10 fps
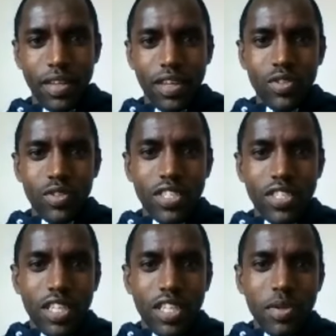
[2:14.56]
You see
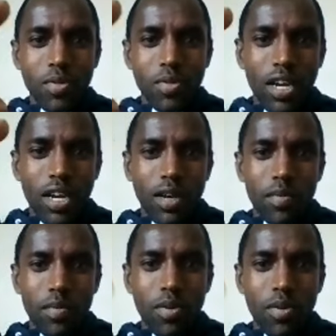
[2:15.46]
that people are
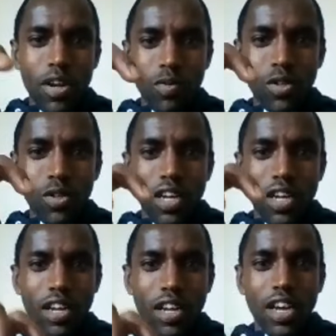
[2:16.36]
pouring
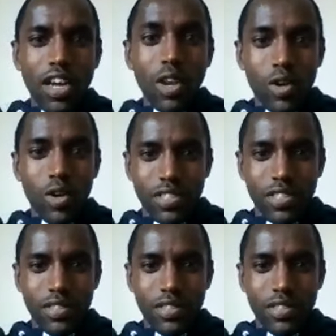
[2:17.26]
water a lot.